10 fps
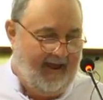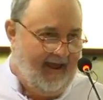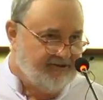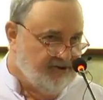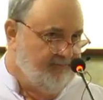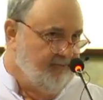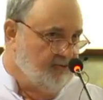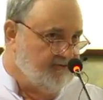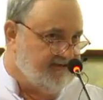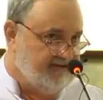
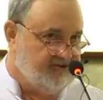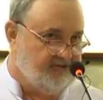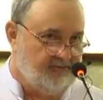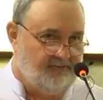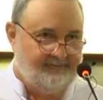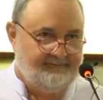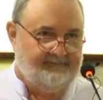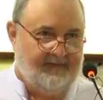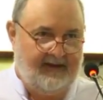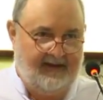Attributes it to
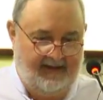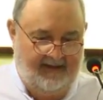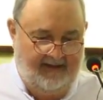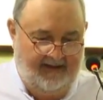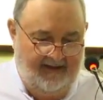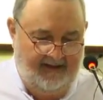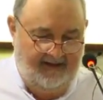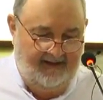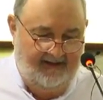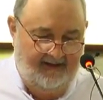
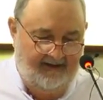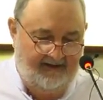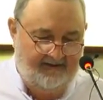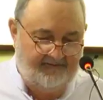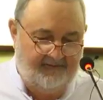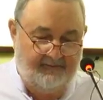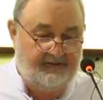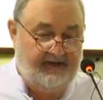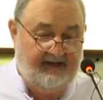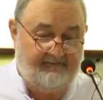the
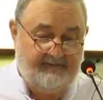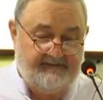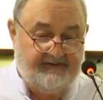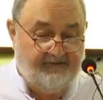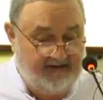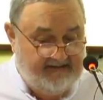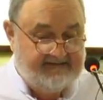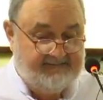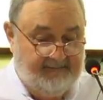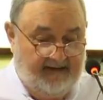Modi government's
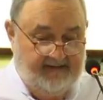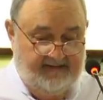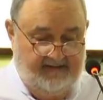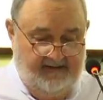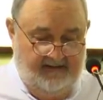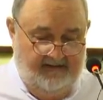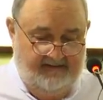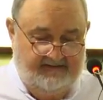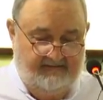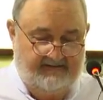greatest blunder
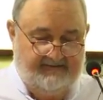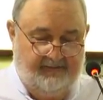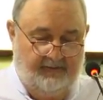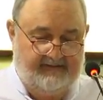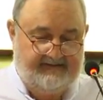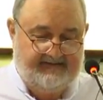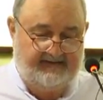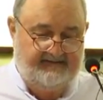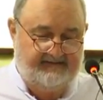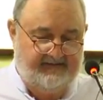is to exploit
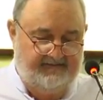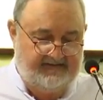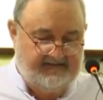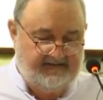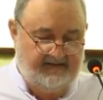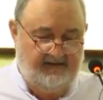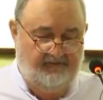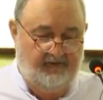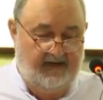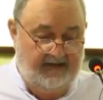sensitive external
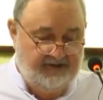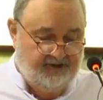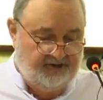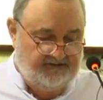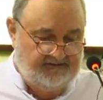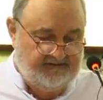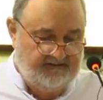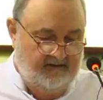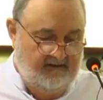relations